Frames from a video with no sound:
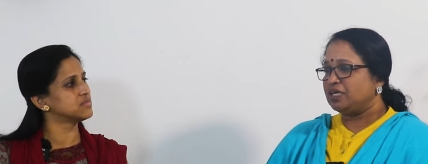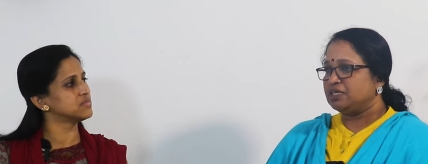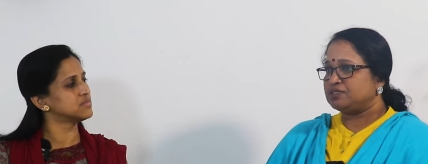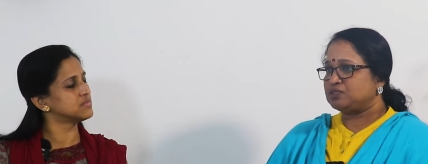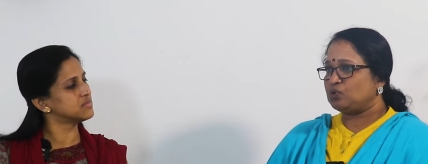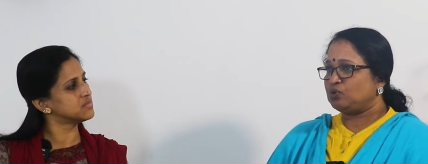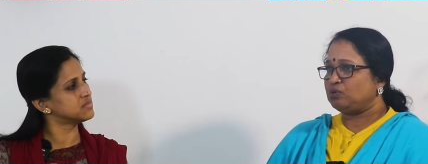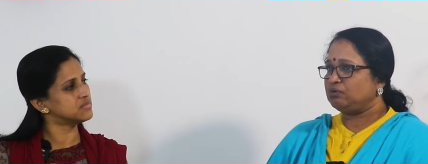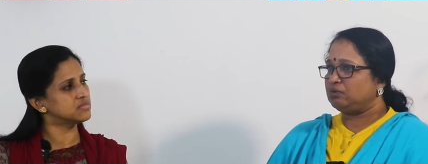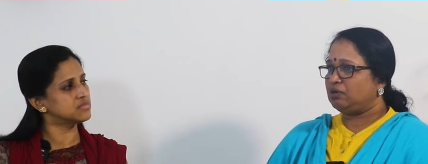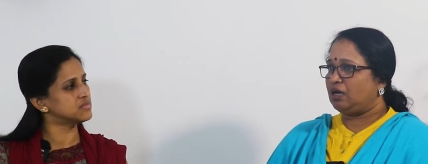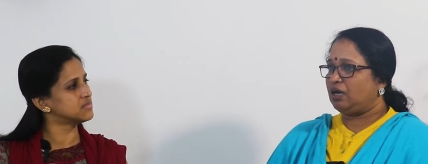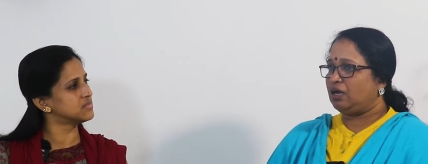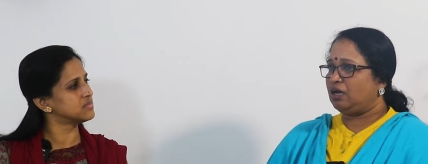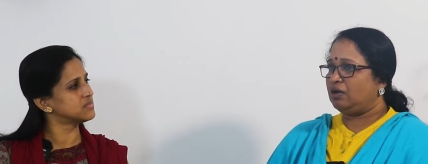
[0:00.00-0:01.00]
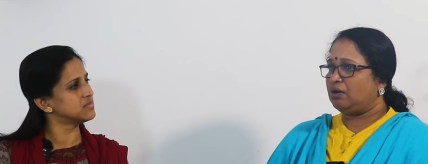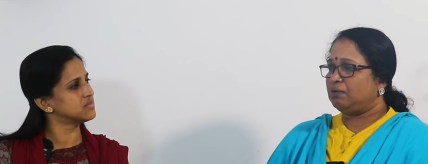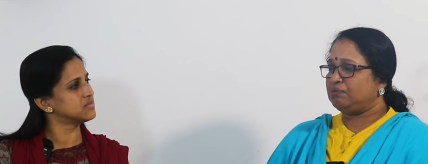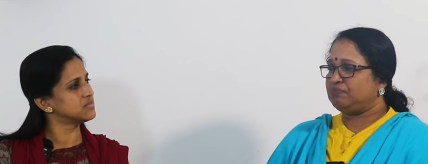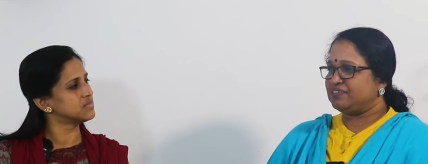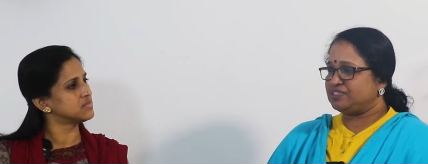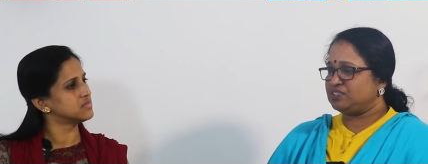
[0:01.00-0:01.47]
Speaker 1: So
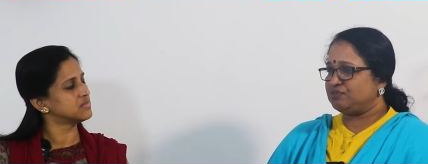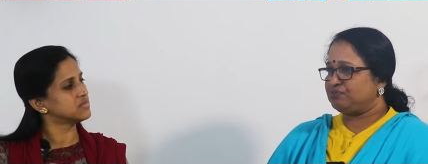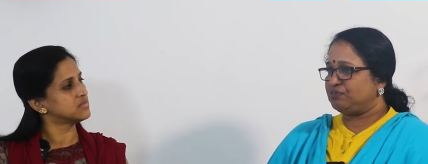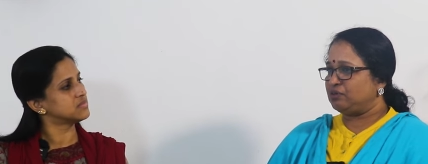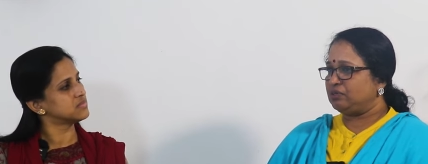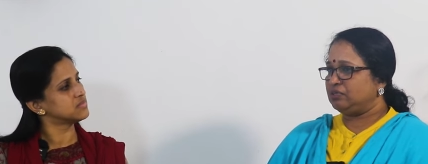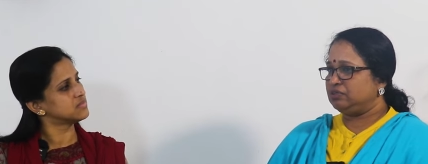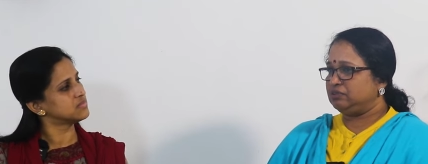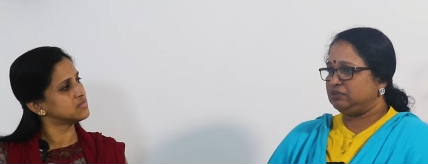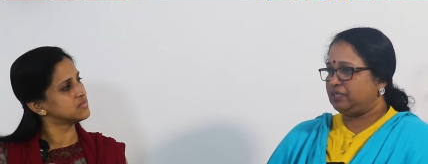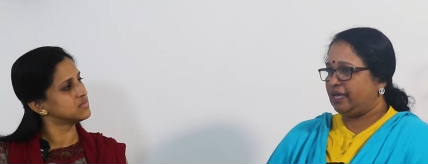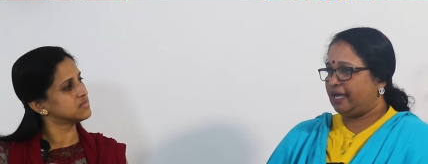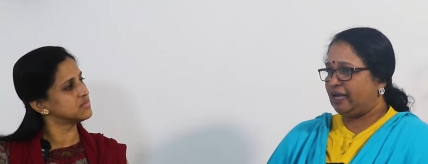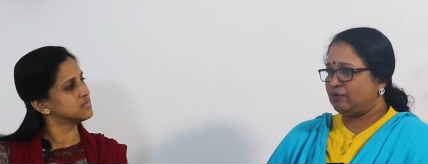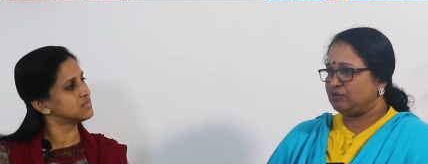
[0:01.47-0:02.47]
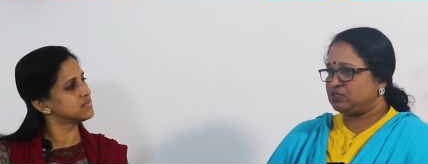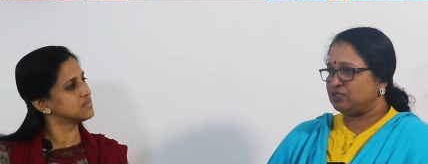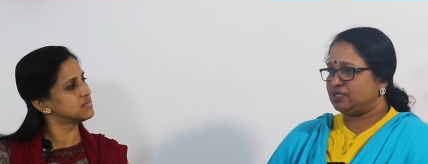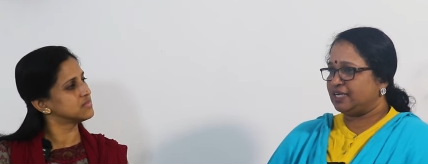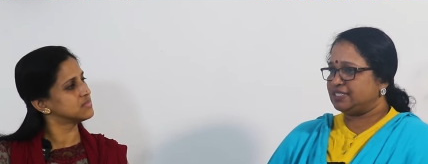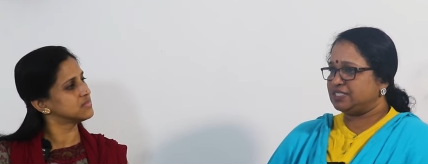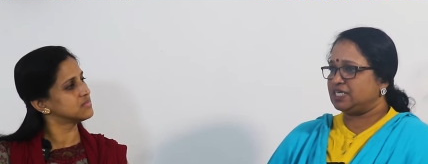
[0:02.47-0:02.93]
uh, first of all, uh, they have to
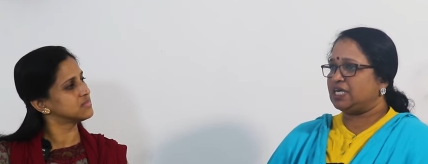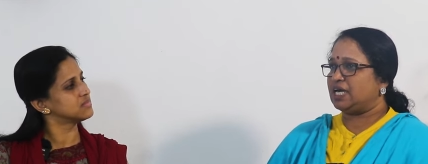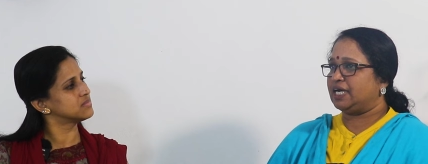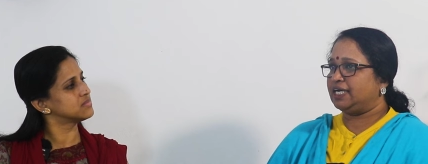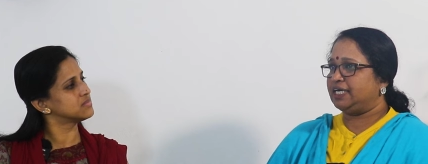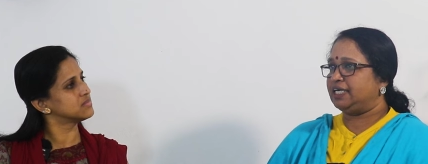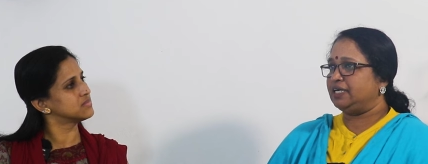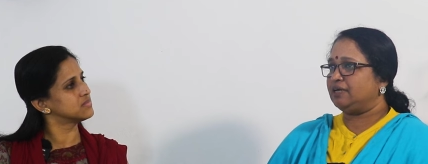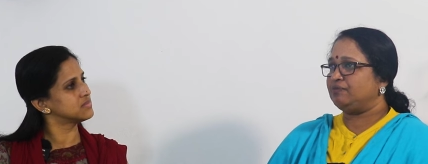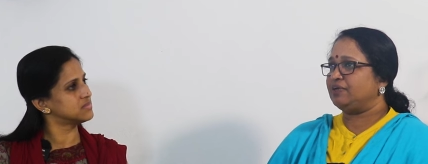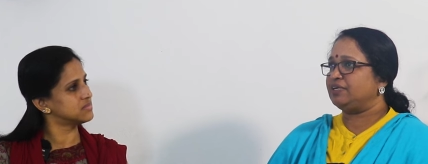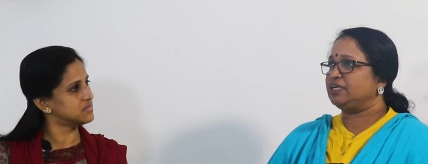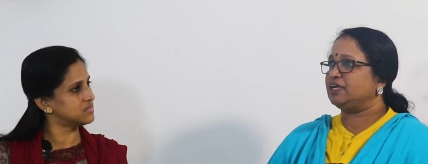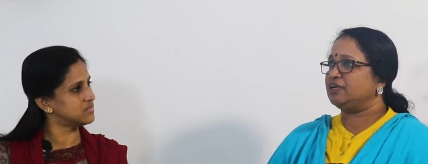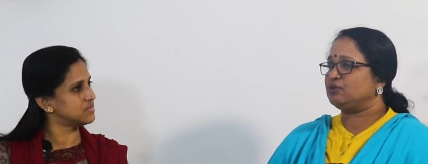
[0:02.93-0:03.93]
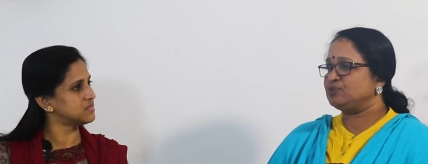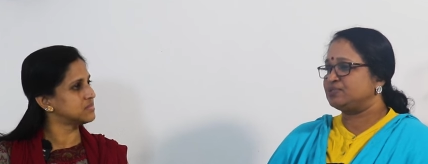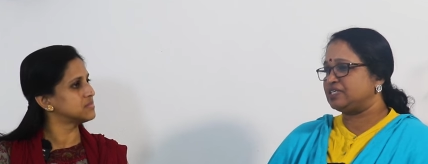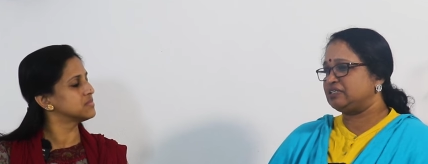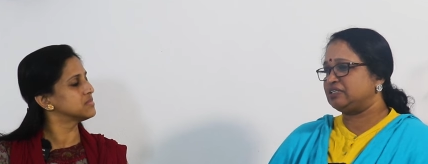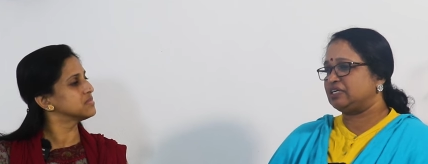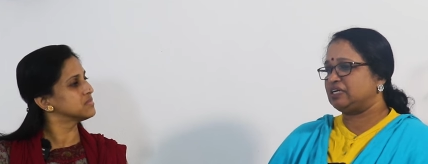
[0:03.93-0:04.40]
get an idea when they are
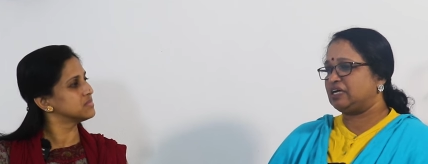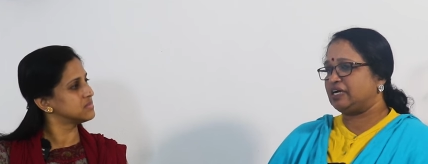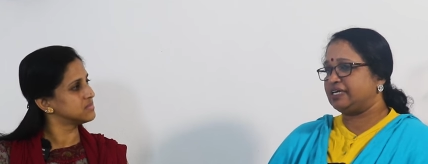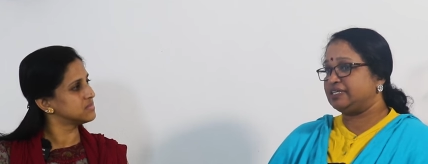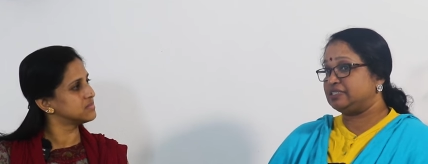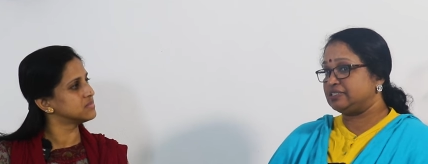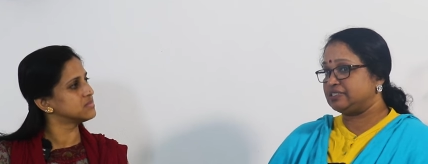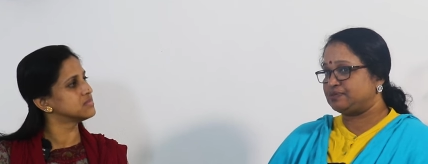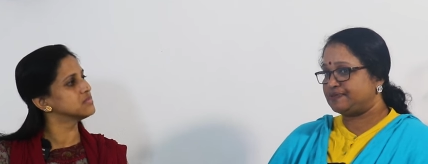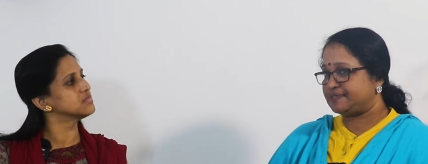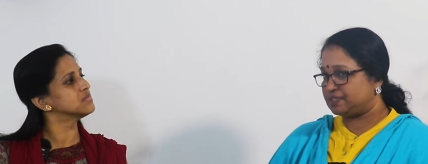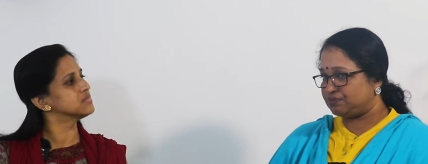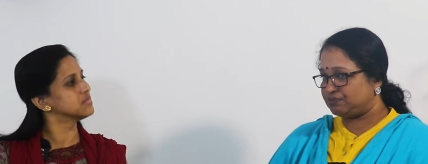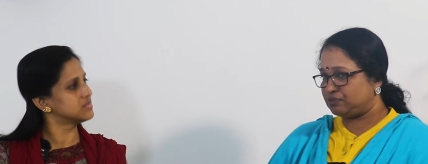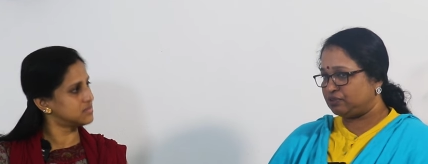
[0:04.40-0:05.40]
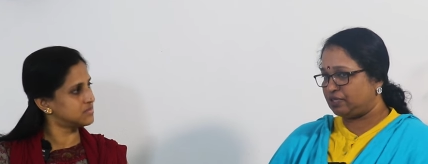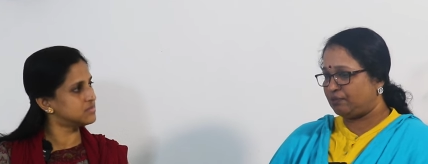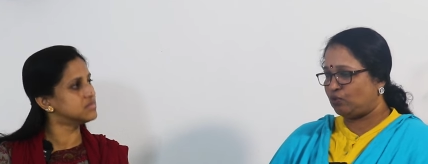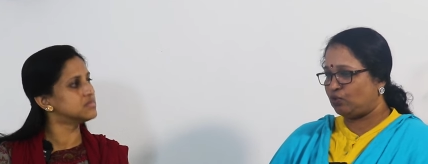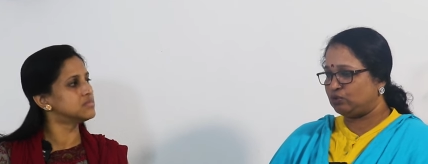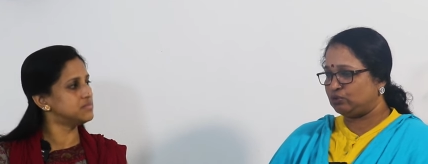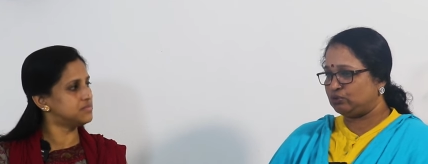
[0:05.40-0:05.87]
using the connectors. First of all, they
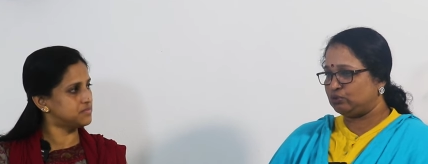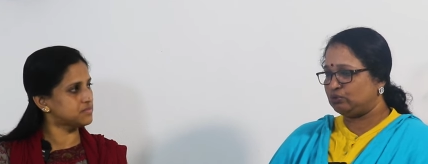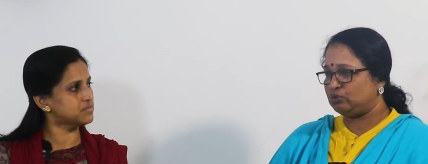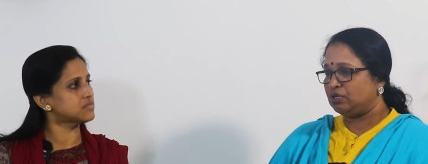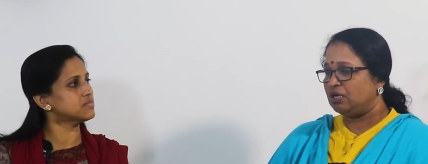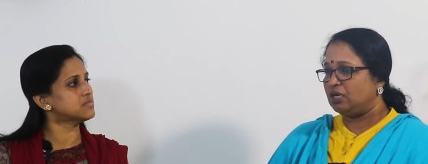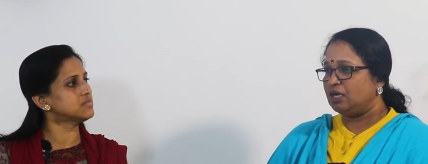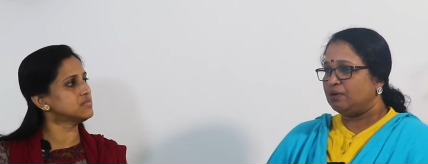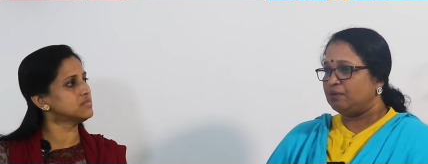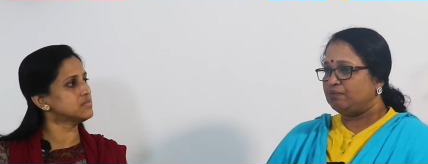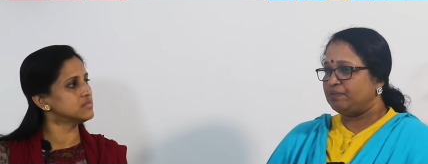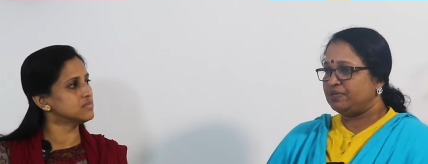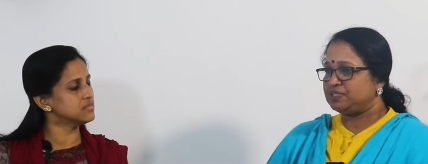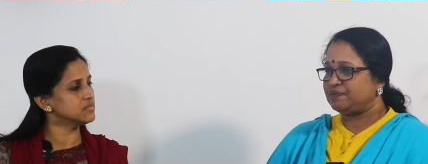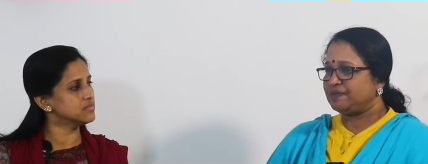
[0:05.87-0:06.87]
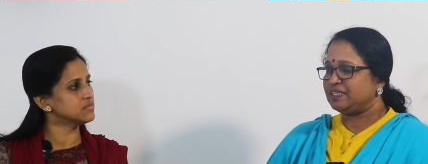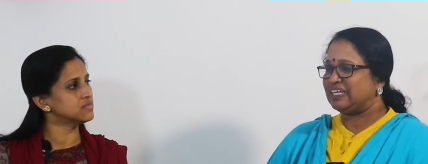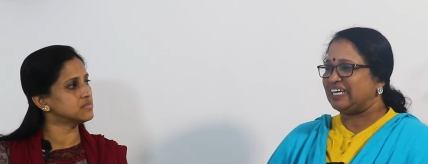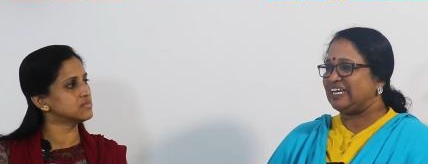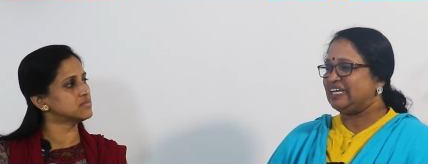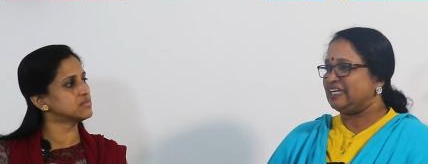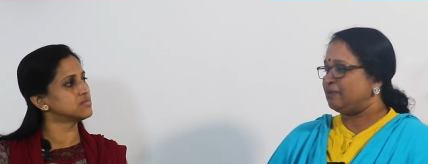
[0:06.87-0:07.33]
want to know between
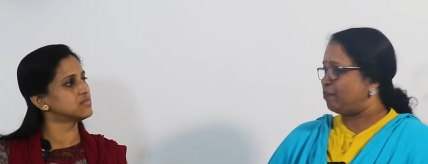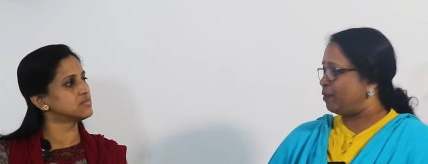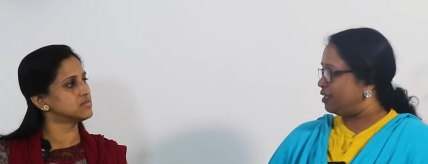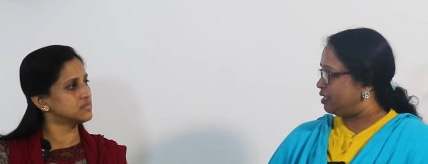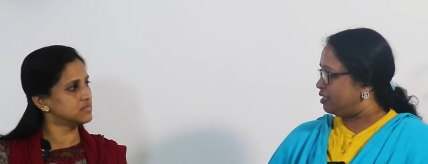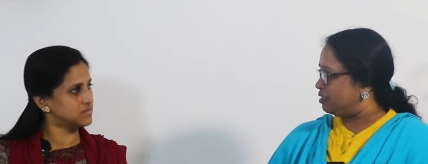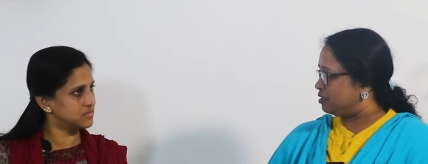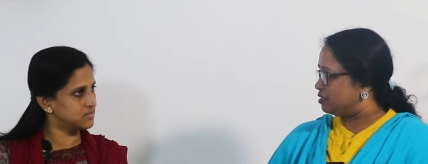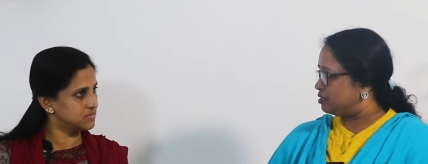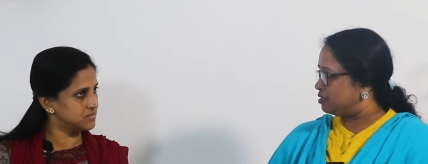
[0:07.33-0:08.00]
the independent